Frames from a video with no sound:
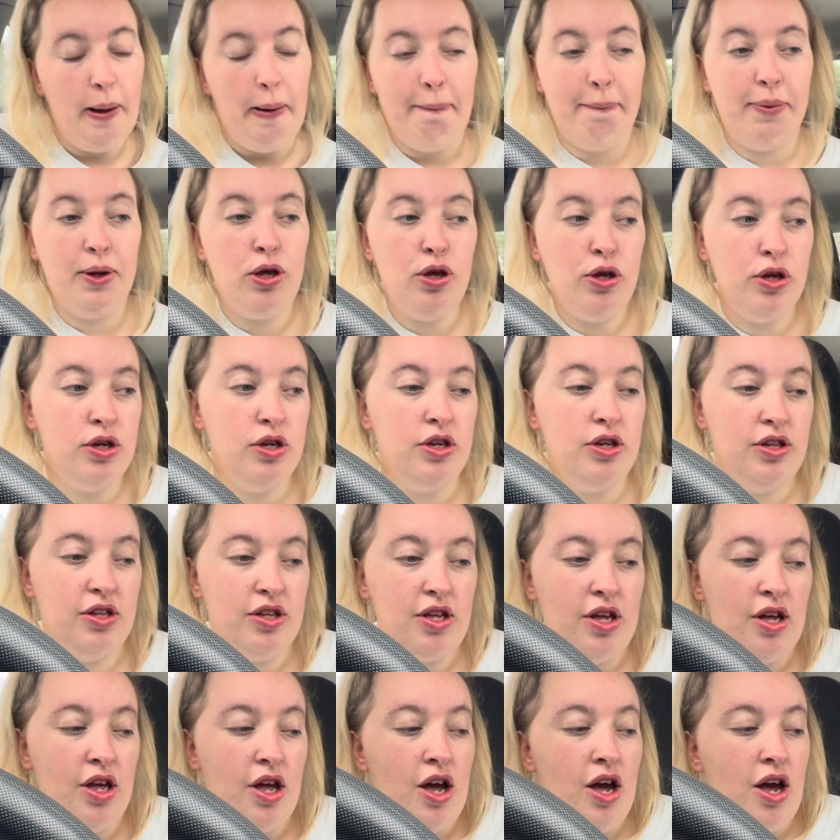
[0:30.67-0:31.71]
because
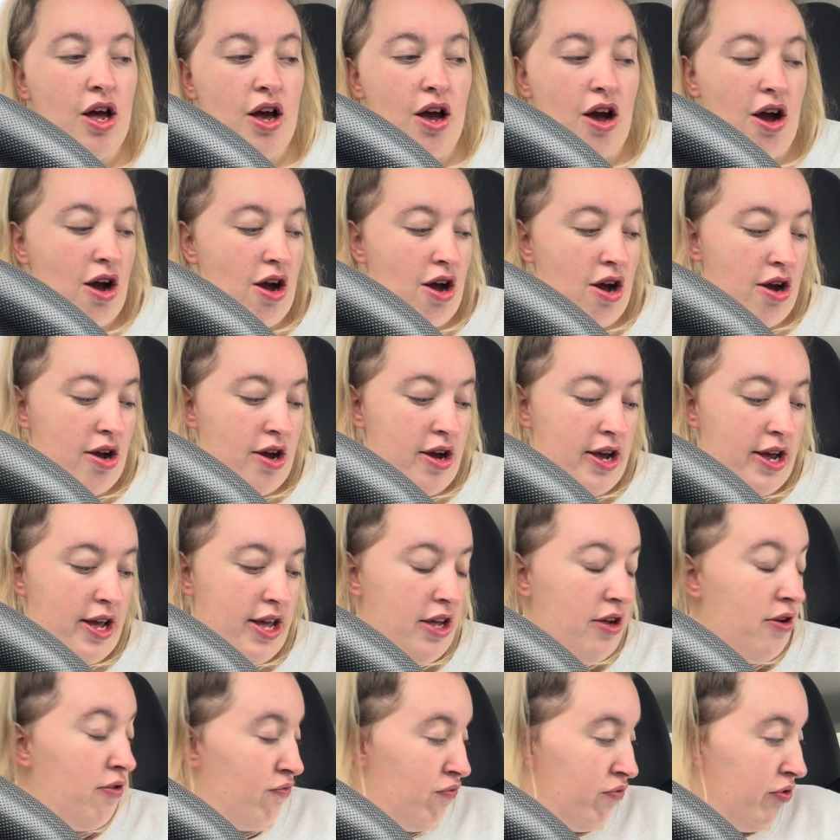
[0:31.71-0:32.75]

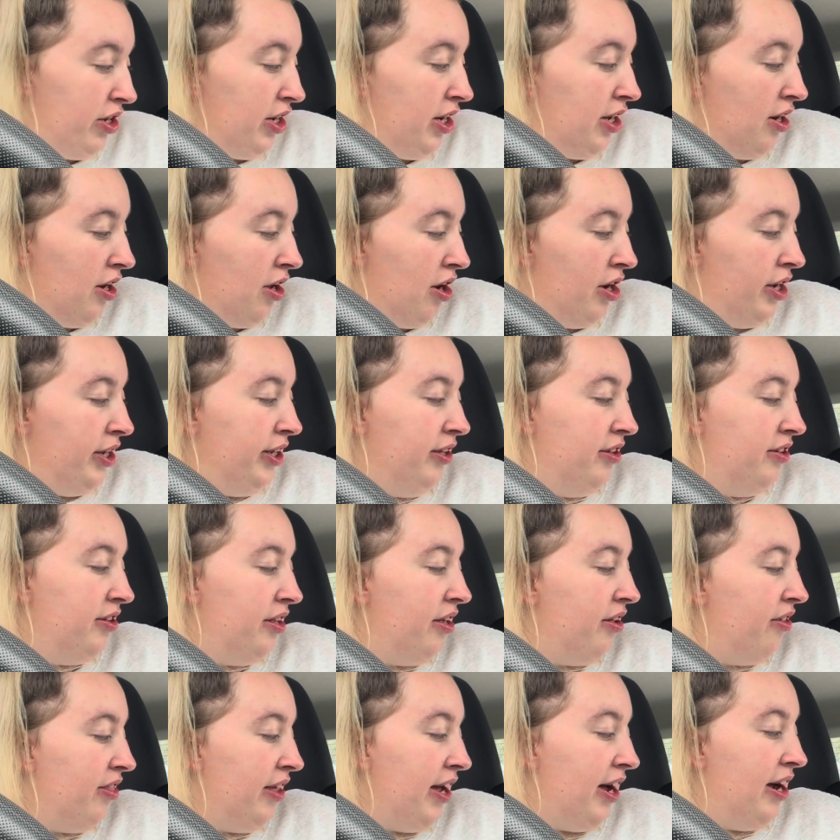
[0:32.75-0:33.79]
I realised
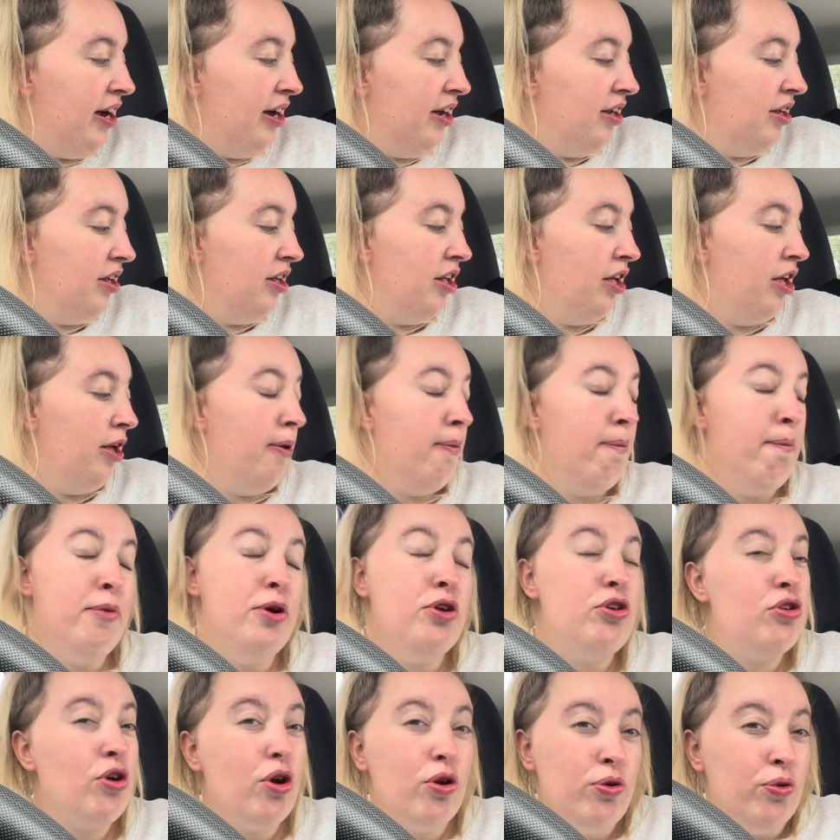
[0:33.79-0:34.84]
that
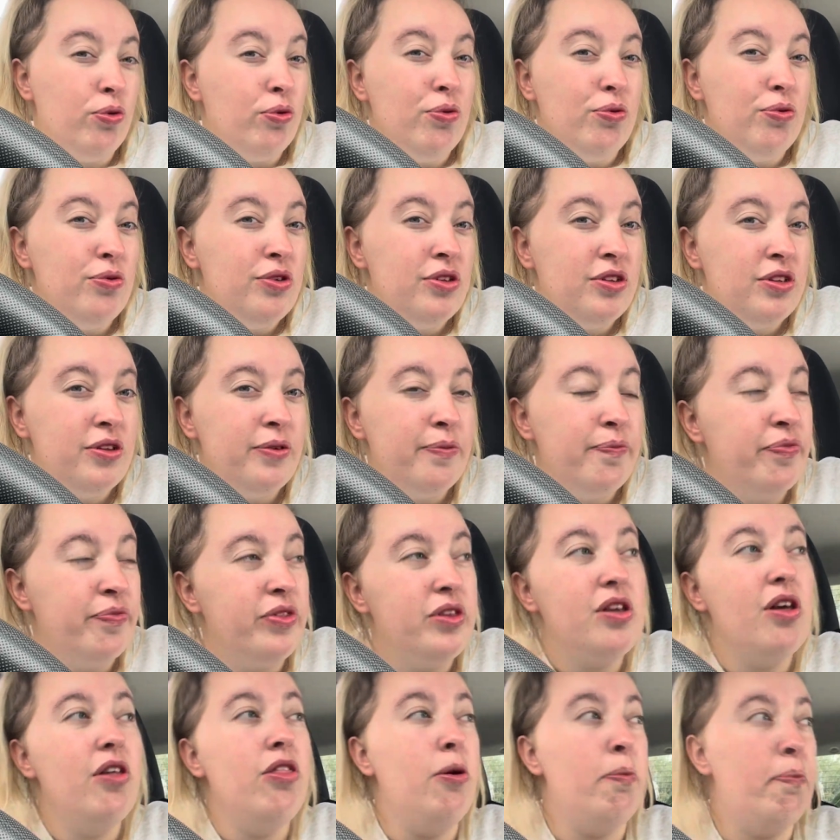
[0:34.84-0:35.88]
McDonald's,
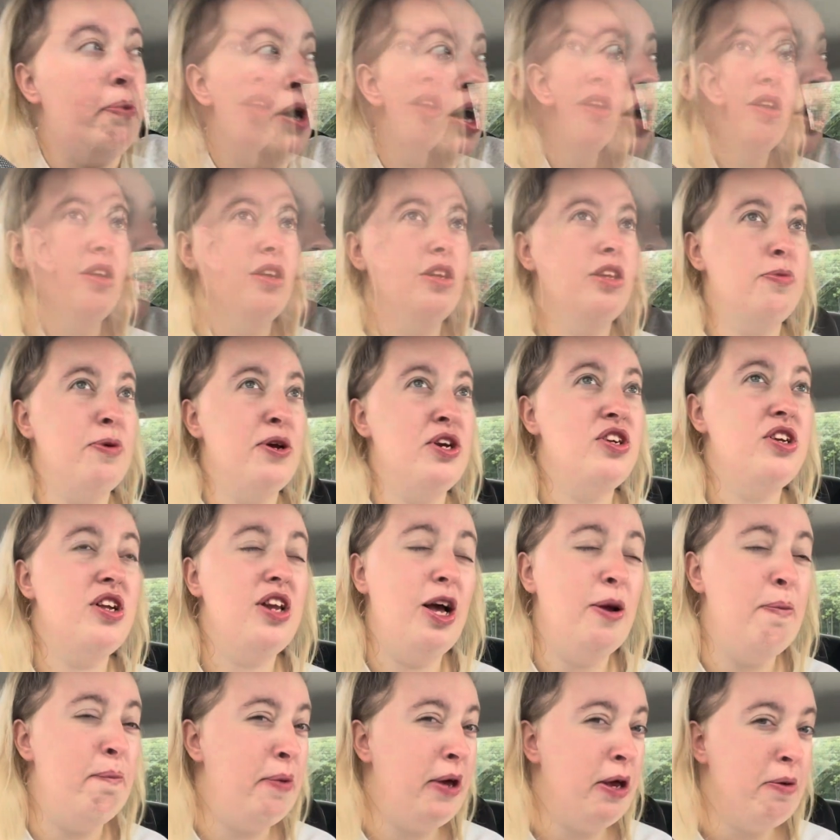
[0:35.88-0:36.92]
the burgers, especially
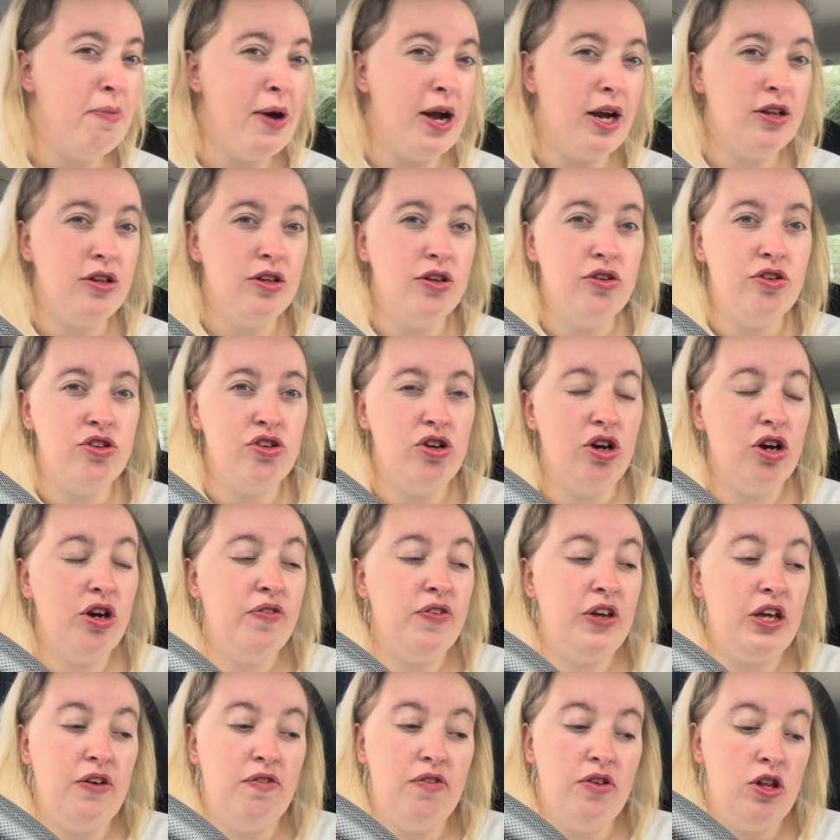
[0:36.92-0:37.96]
like Big Macs and stuff,
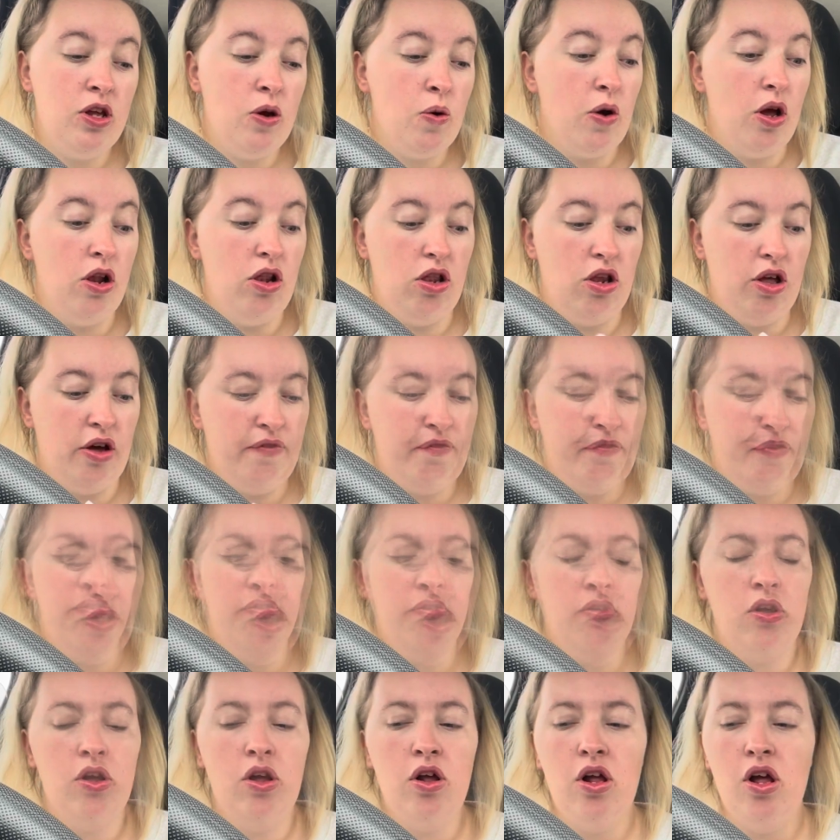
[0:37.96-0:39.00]
even though I love
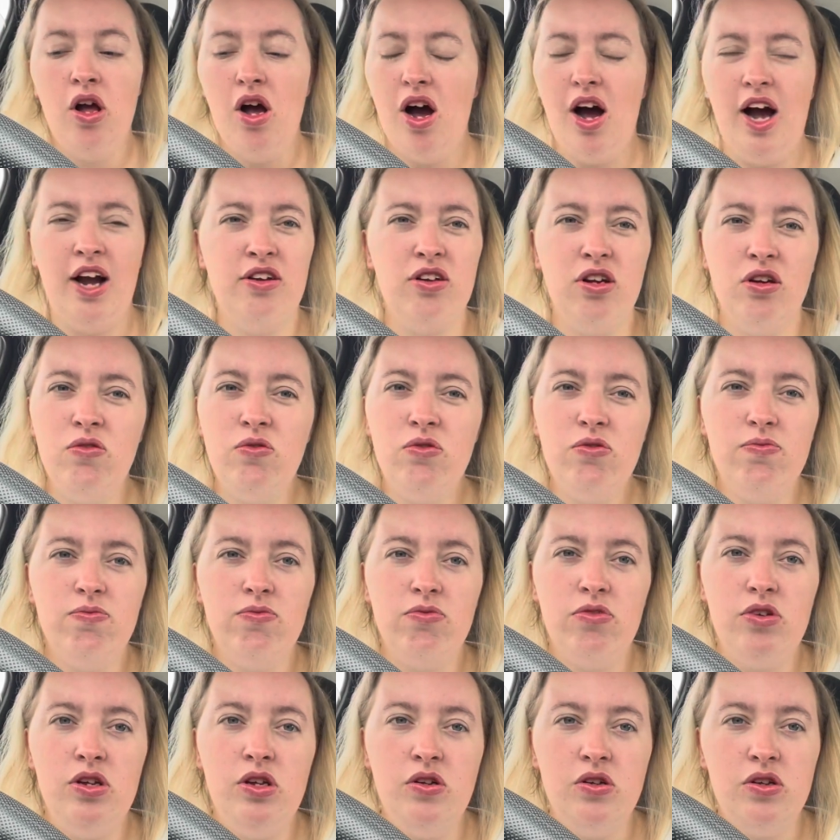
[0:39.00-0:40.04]
them, I don't
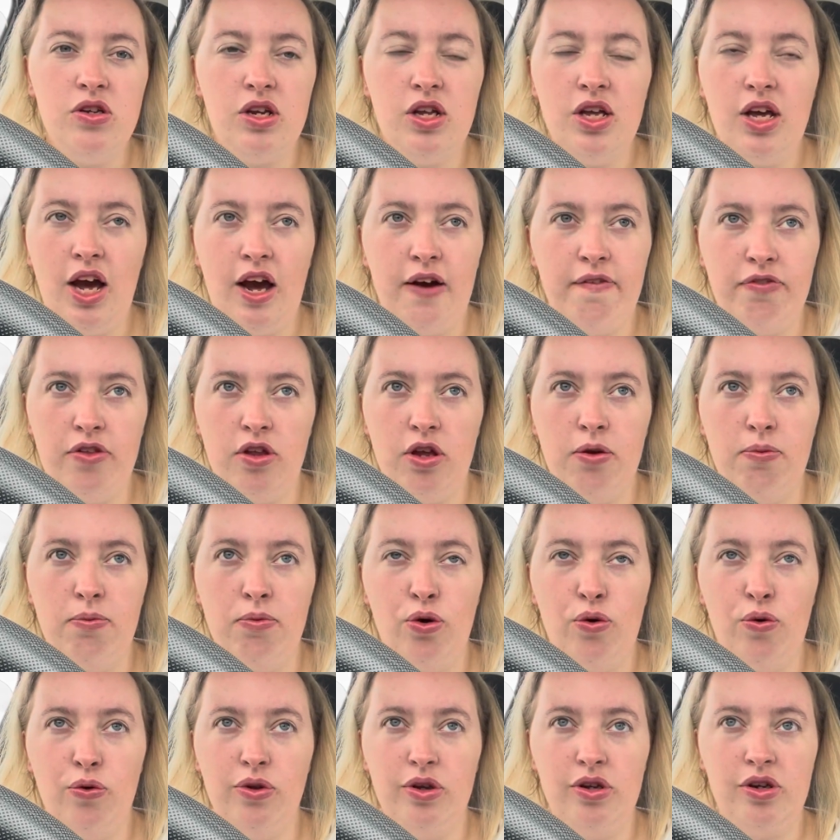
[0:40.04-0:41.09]
usually have them
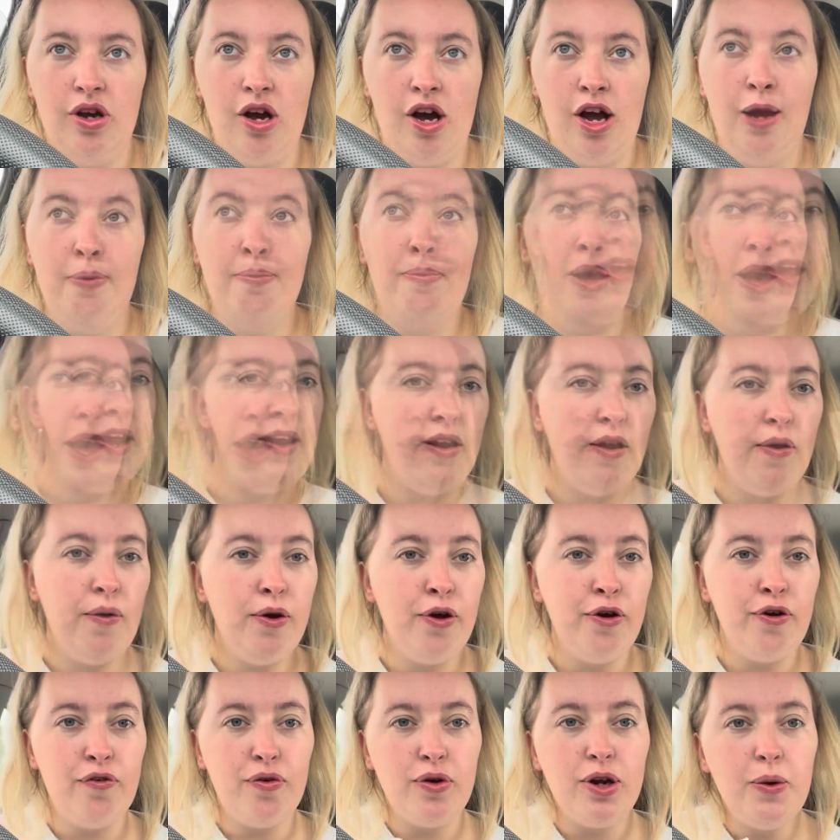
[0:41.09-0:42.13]
all the time. They don't
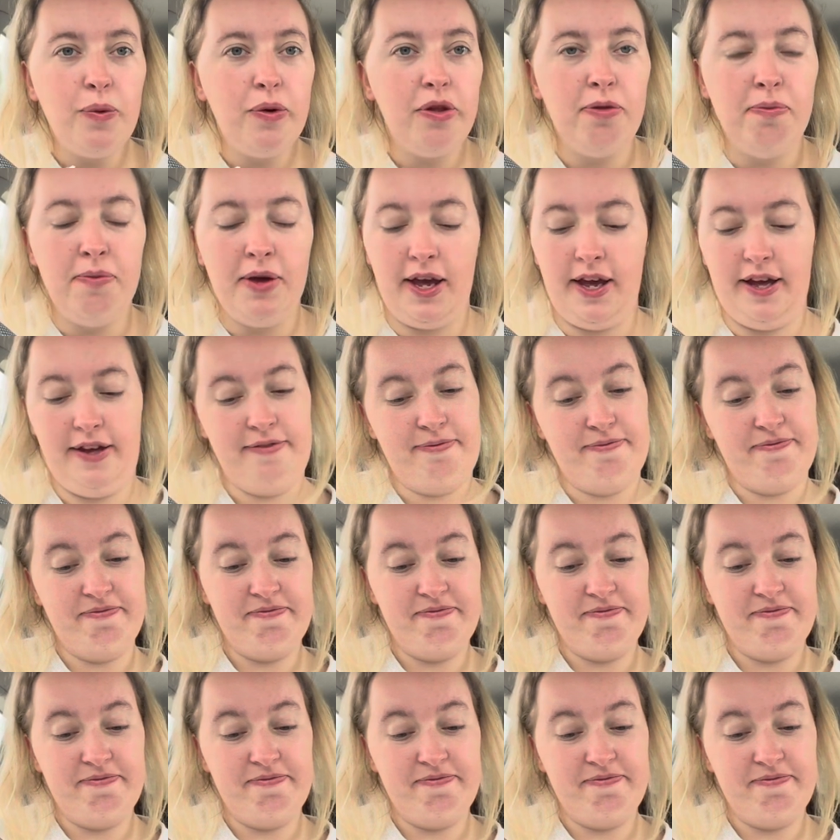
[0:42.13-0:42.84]
agree with me,